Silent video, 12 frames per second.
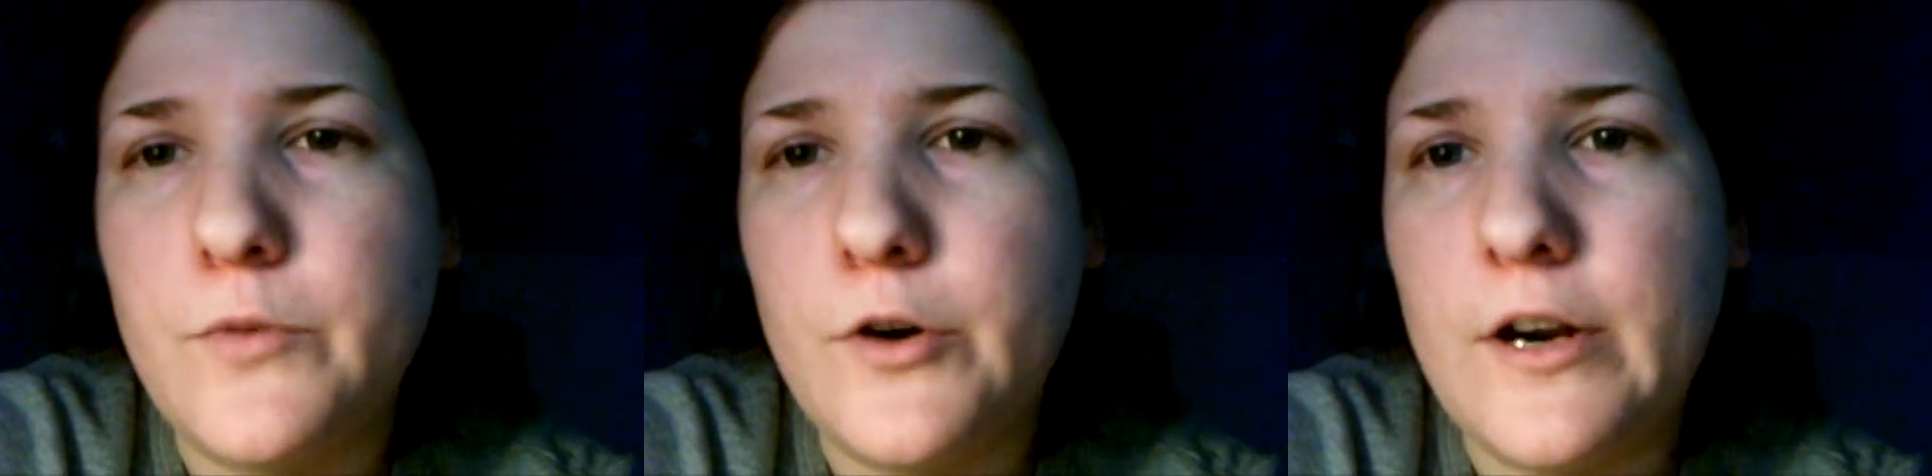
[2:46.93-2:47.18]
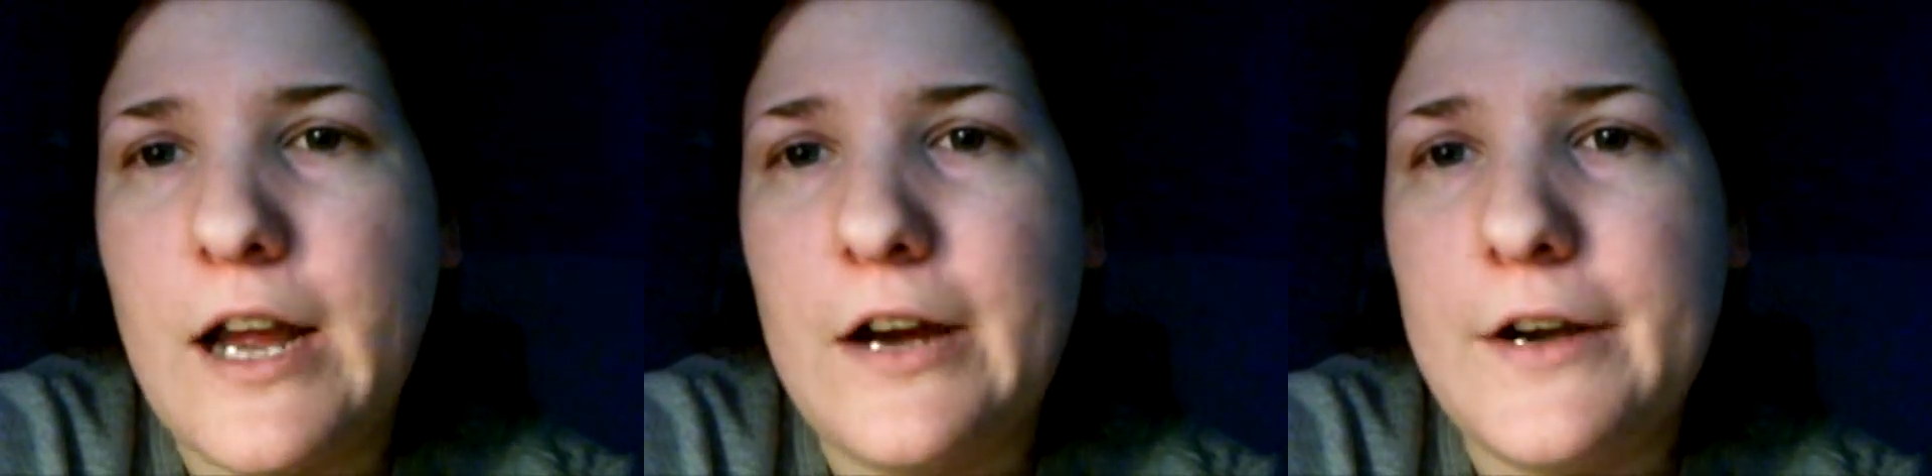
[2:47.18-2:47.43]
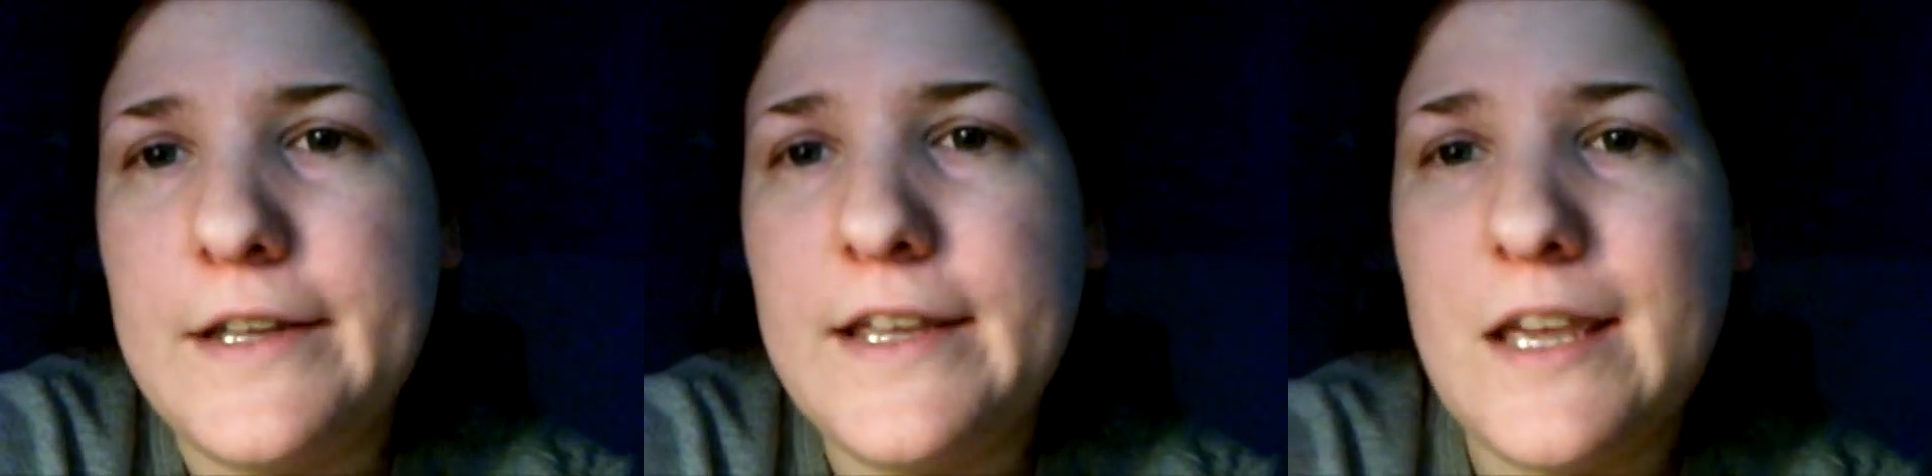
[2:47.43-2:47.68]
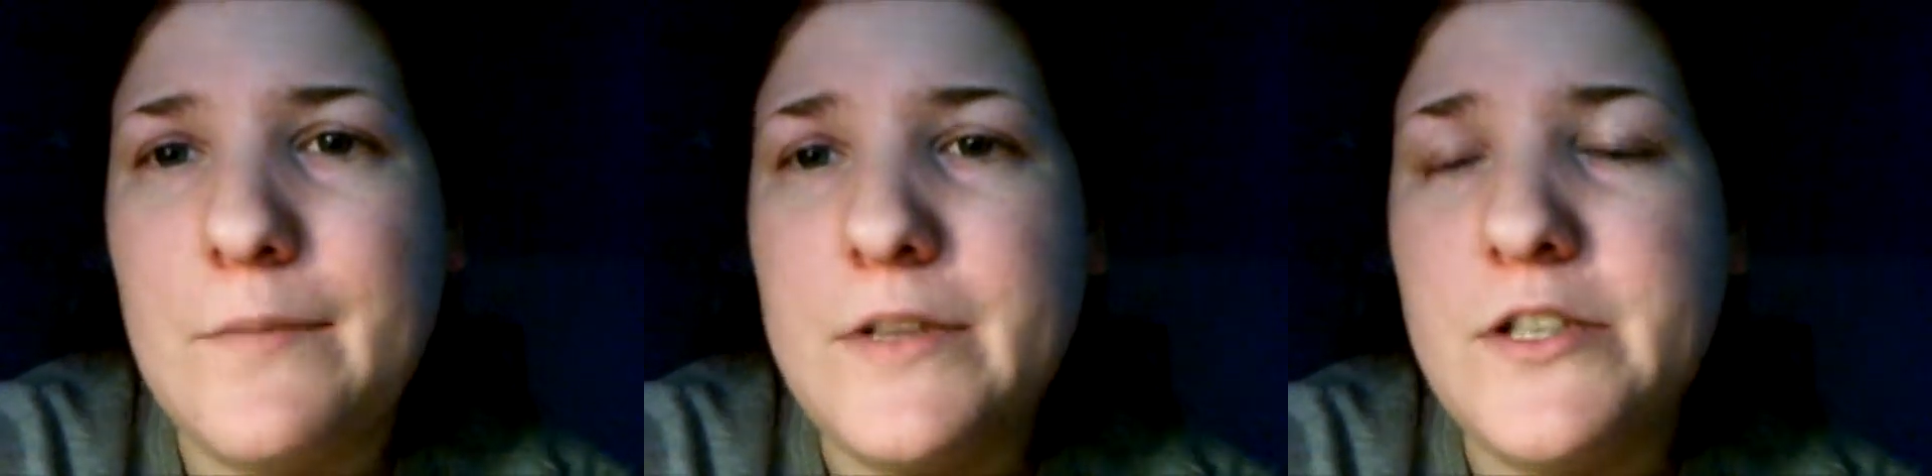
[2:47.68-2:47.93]
more how I
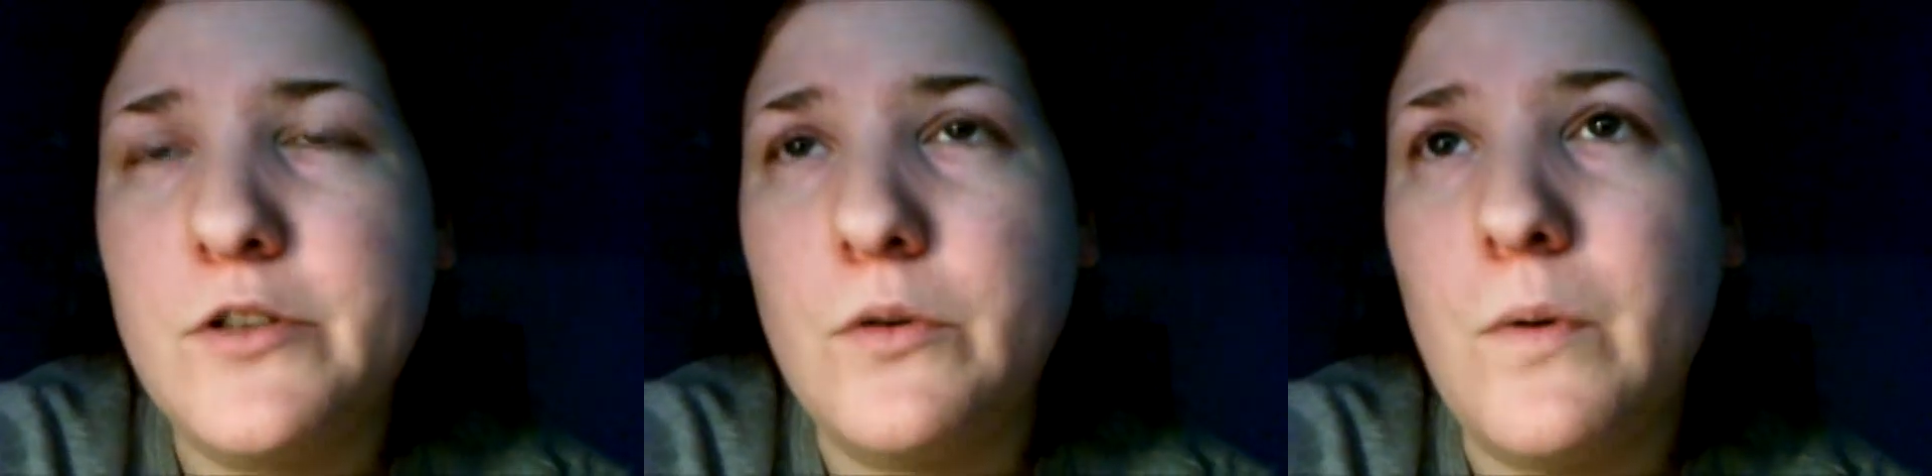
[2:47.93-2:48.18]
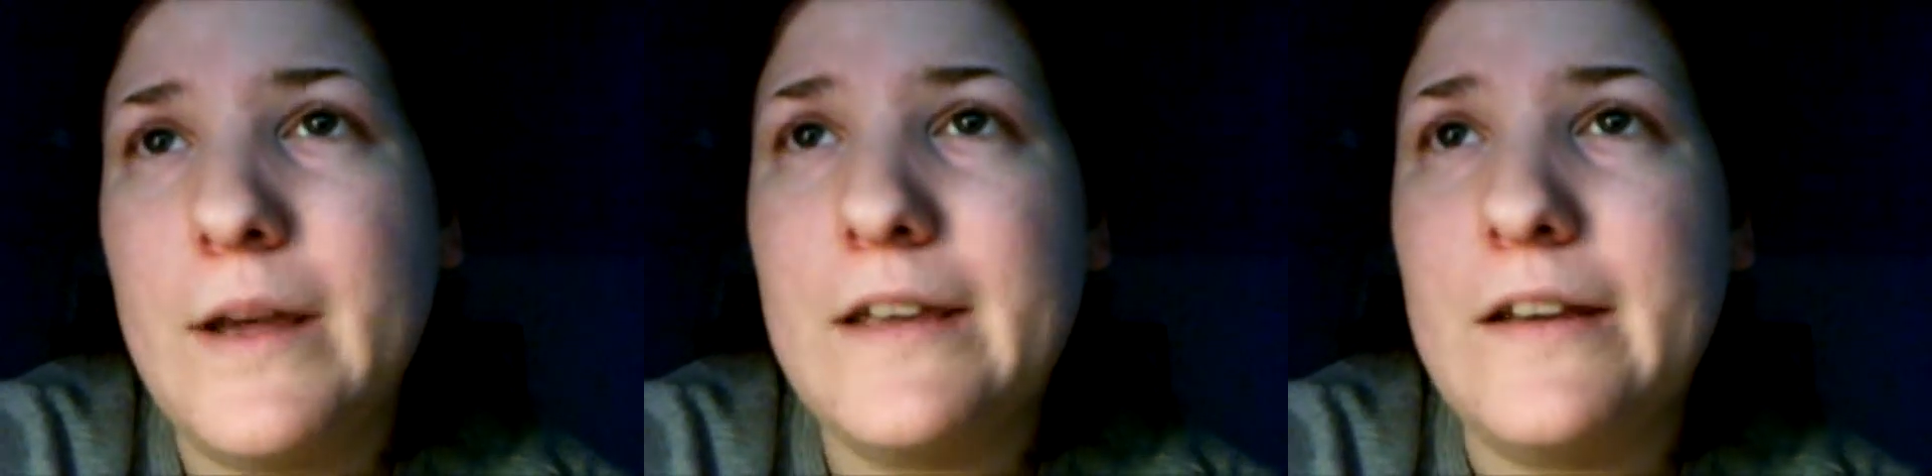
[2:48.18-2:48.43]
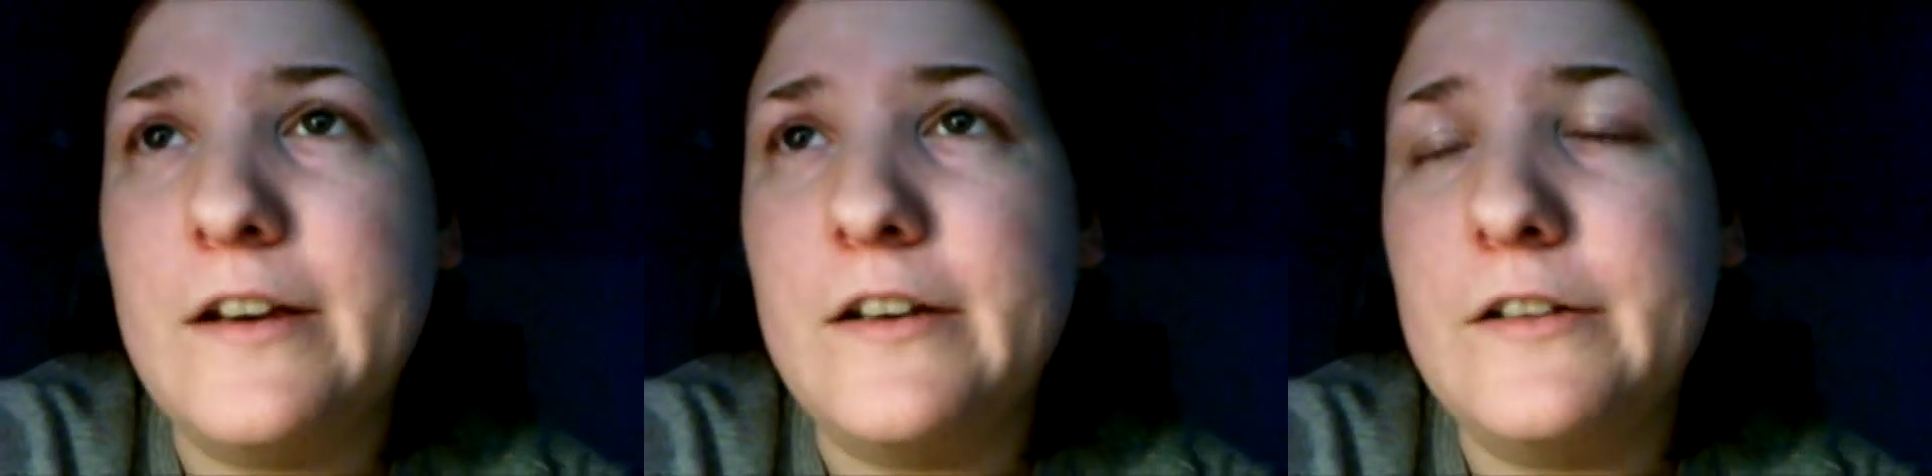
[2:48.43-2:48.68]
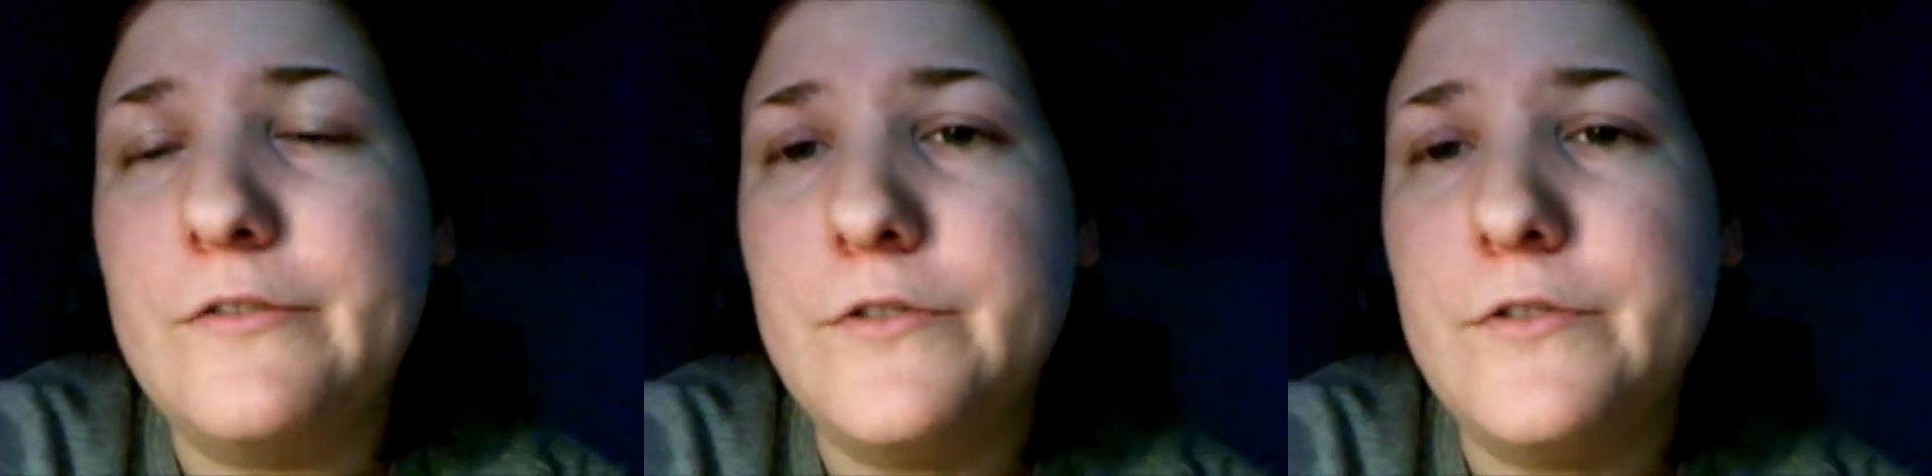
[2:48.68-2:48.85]
came into Wicca.